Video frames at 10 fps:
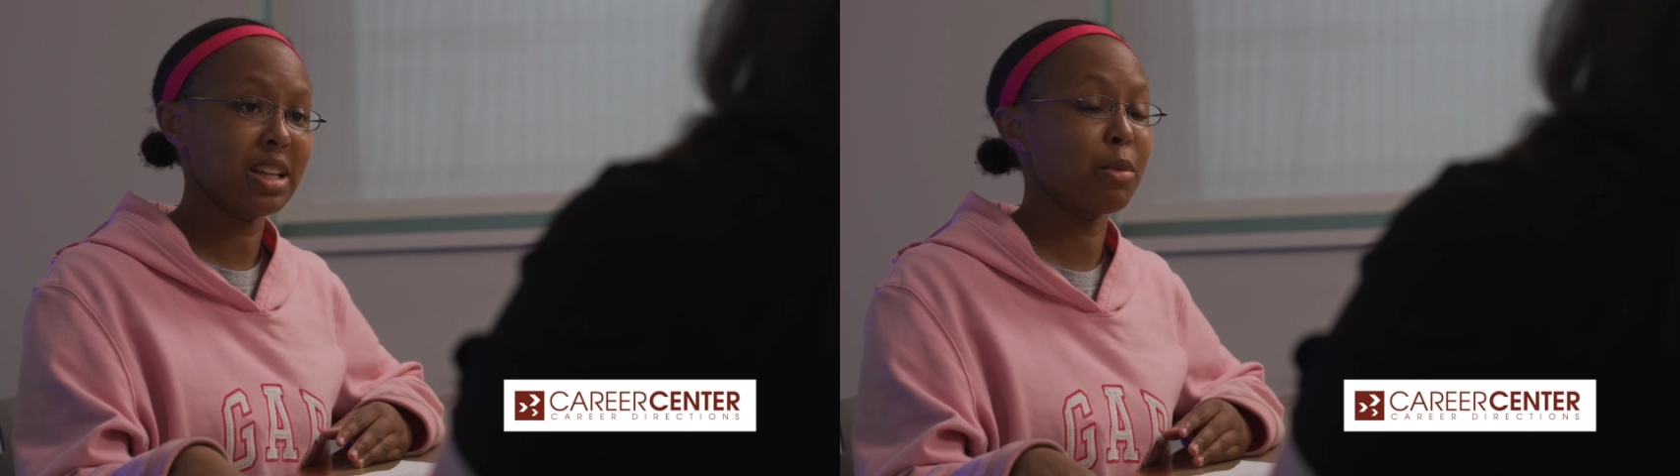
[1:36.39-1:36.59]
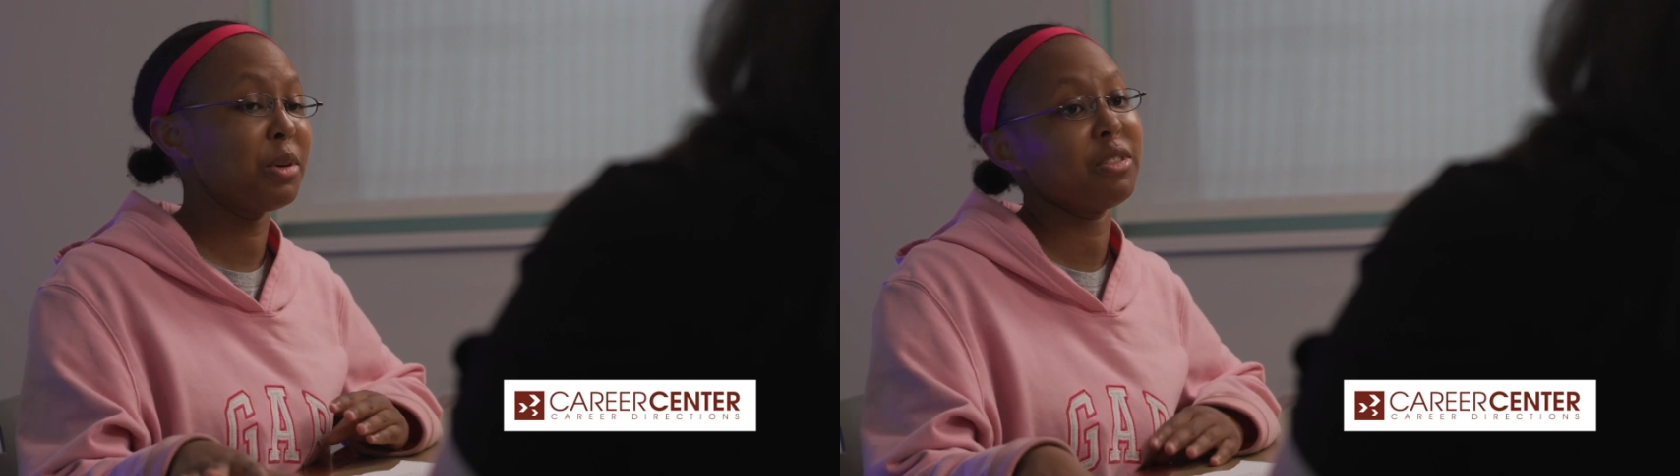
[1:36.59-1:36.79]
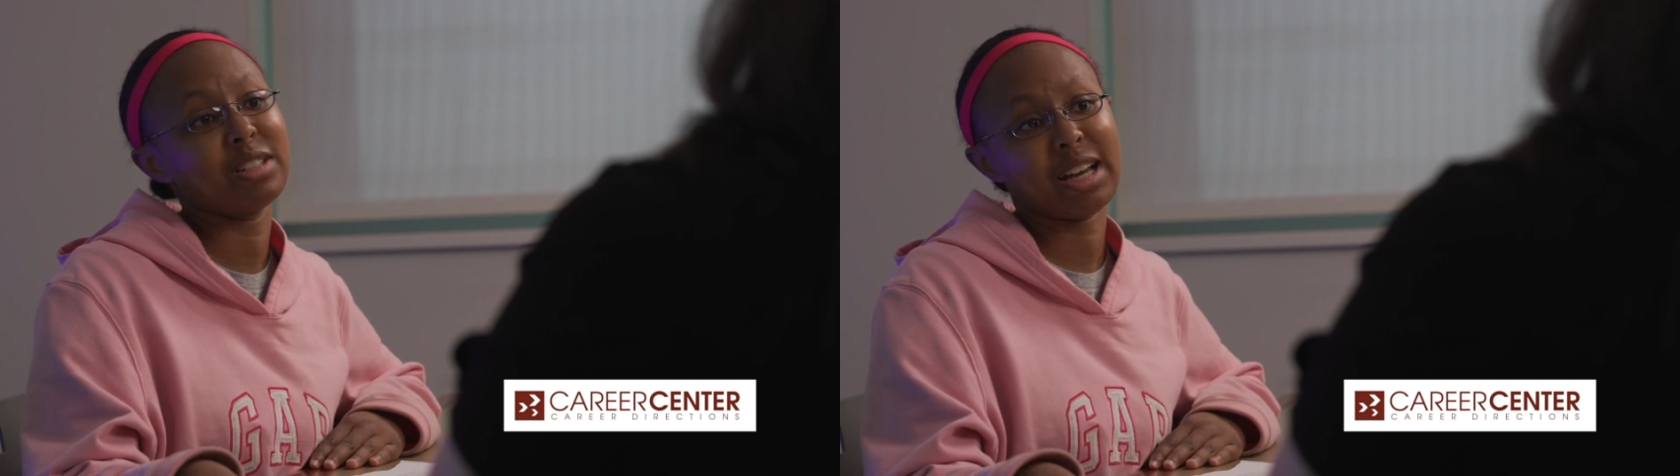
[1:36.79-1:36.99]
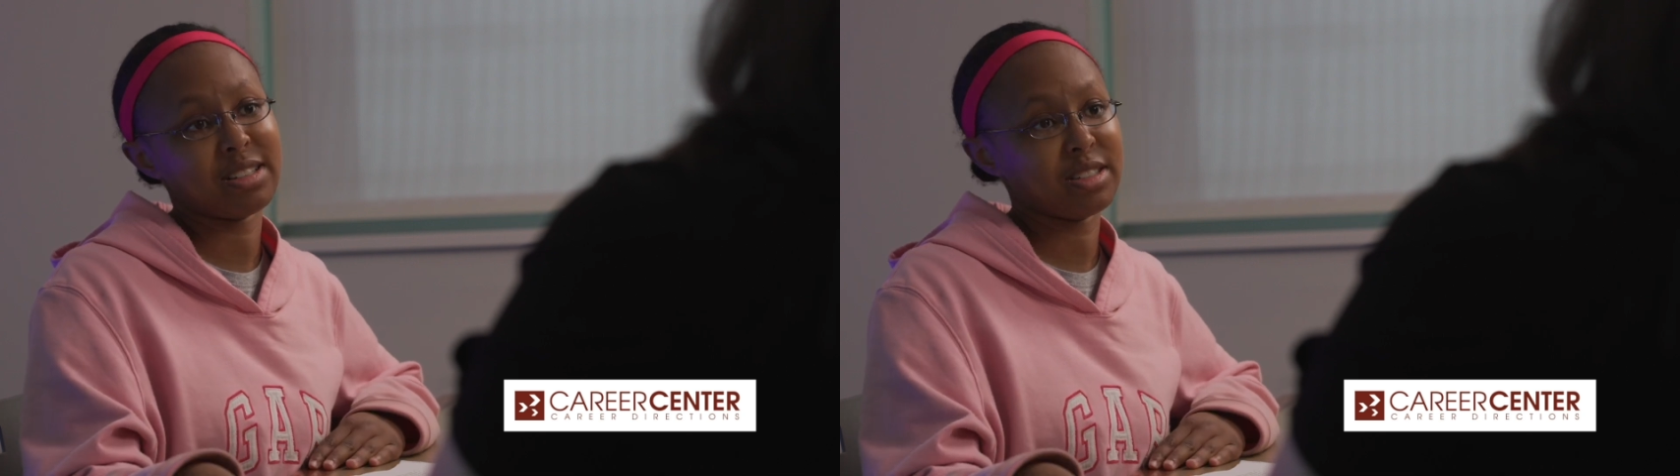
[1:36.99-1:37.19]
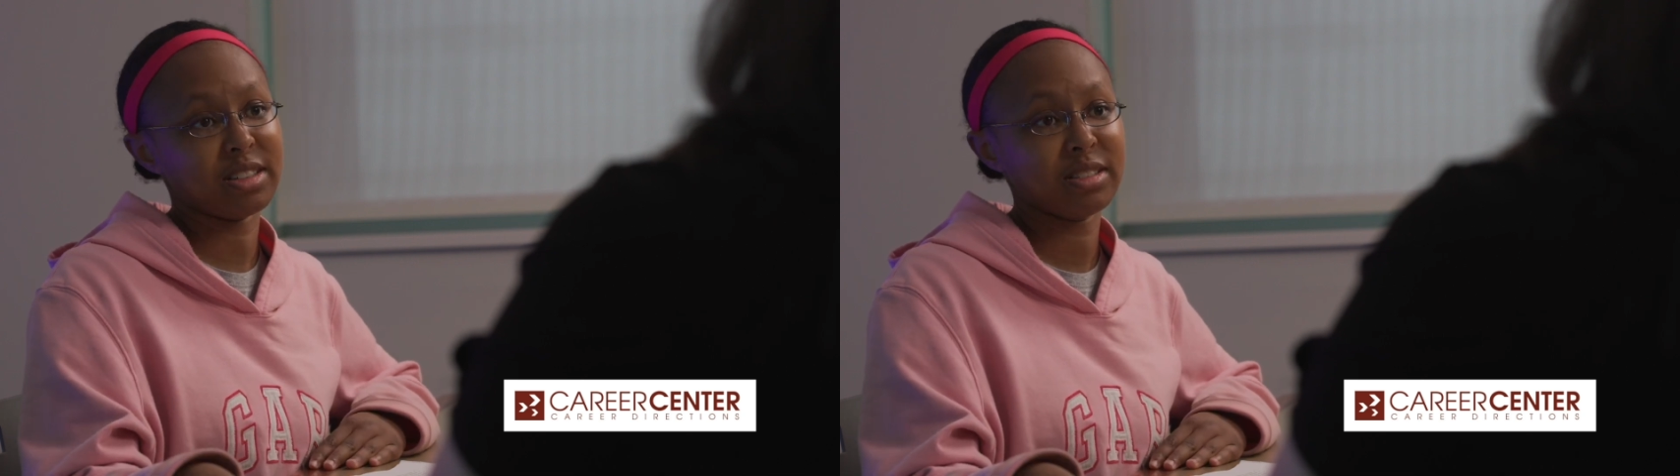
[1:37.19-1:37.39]
that would be
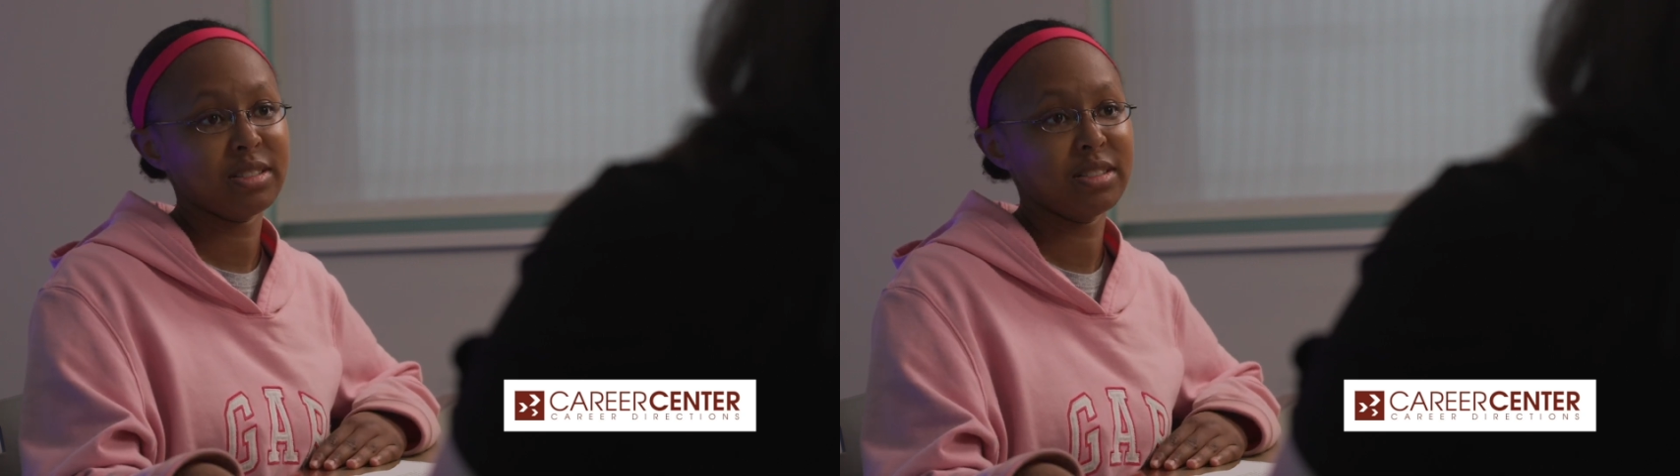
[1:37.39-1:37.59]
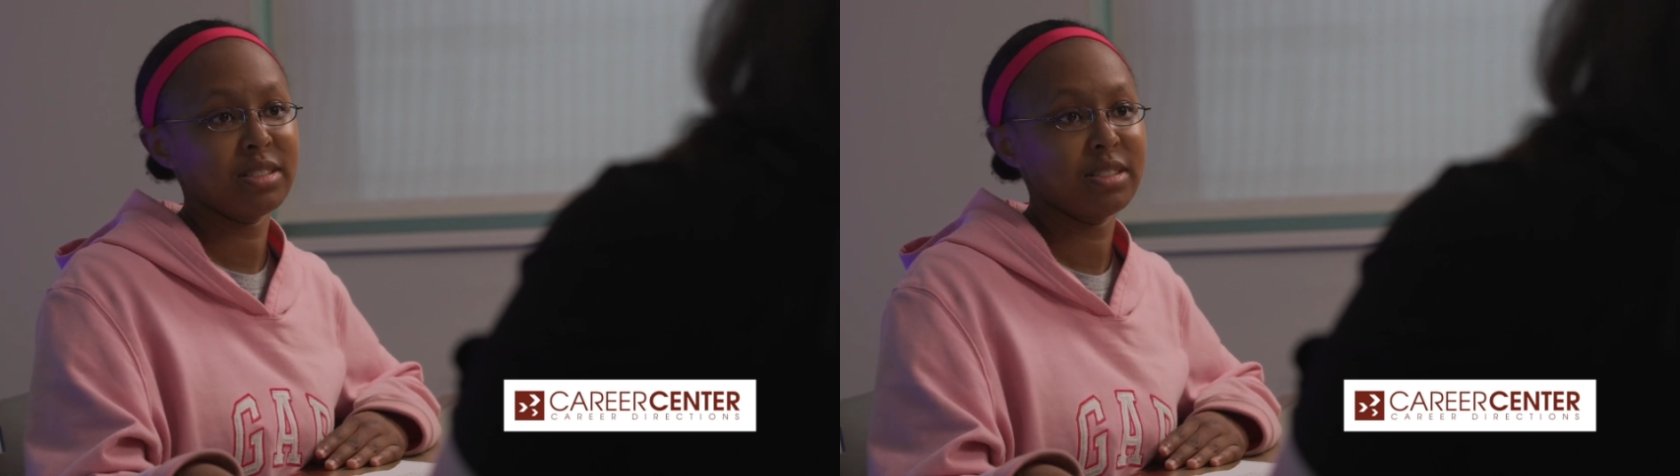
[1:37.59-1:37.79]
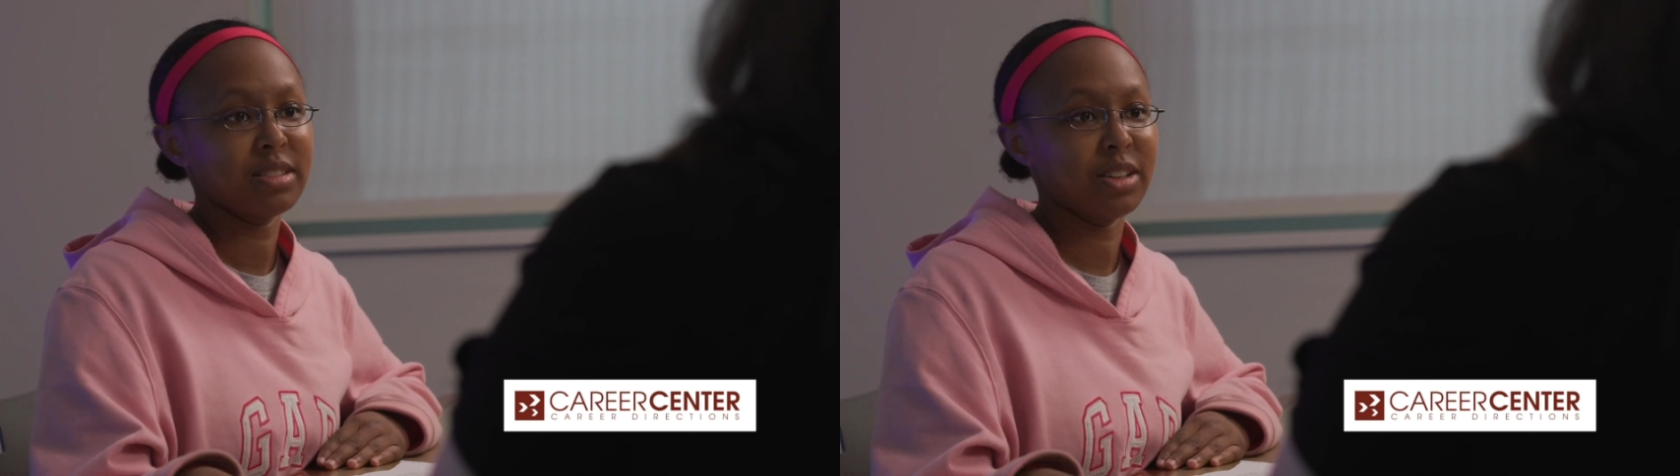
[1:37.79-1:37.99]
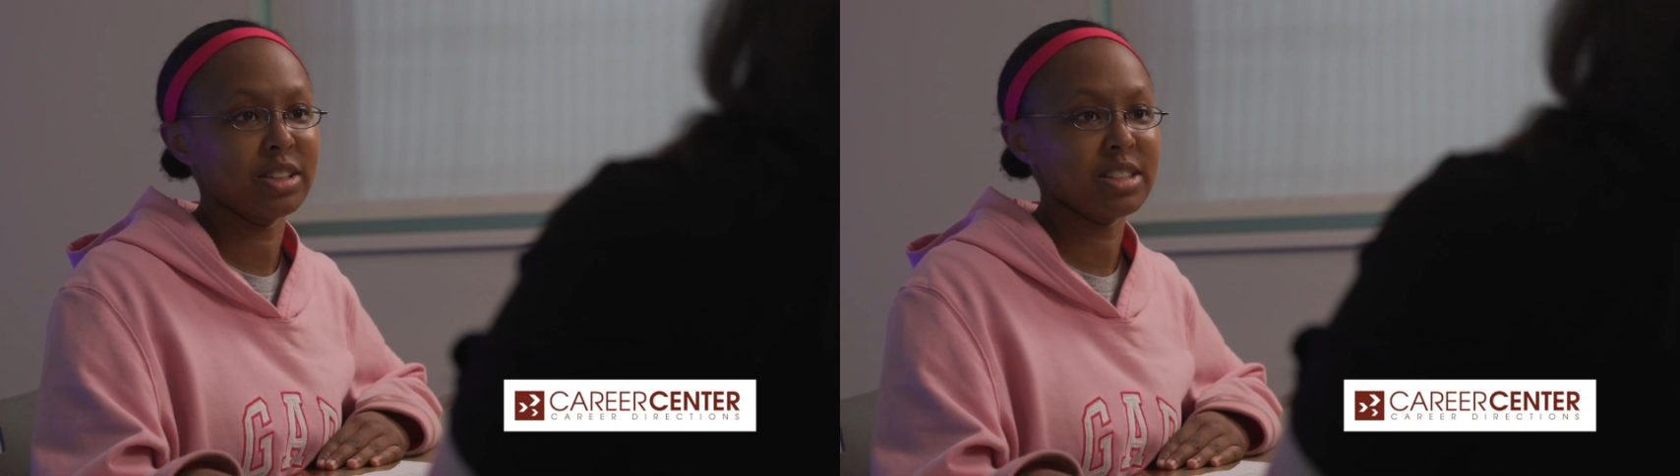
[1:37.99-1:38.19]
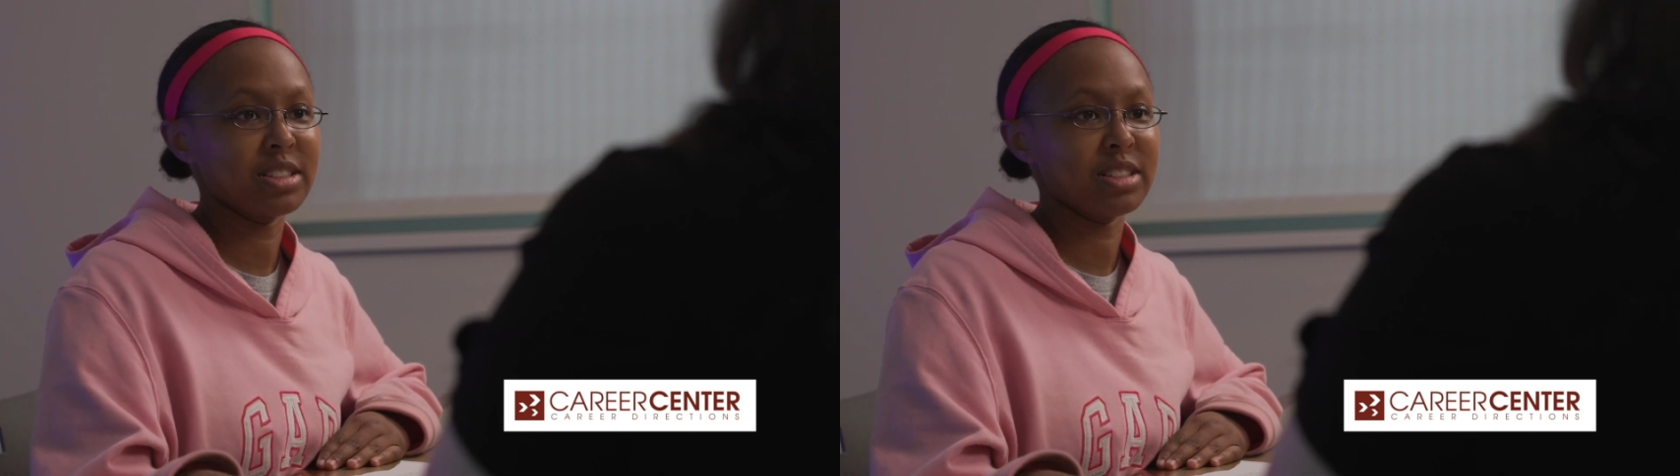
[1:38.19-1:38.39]
fantastic,
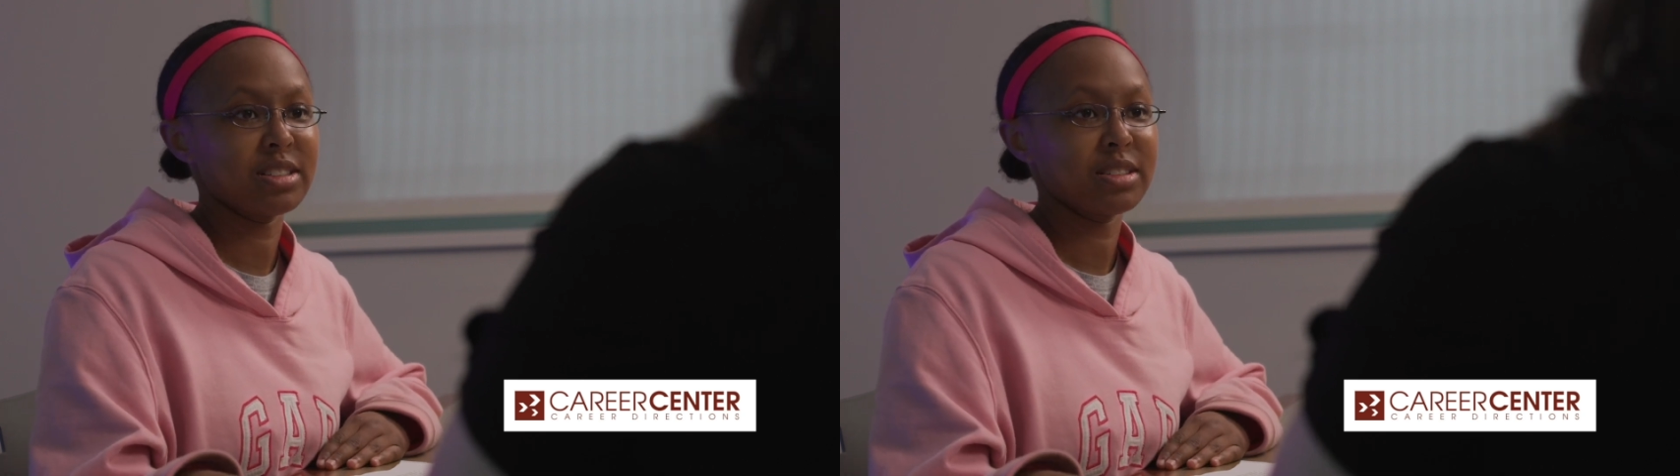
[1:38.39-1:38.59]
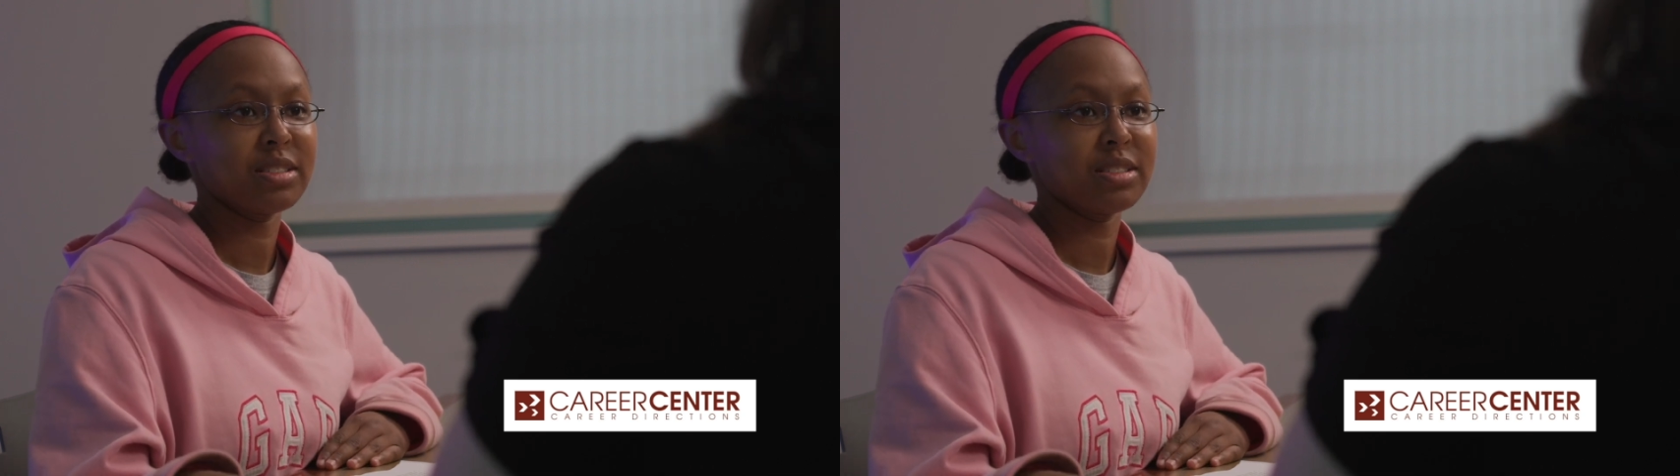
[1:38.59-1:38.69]
honestly.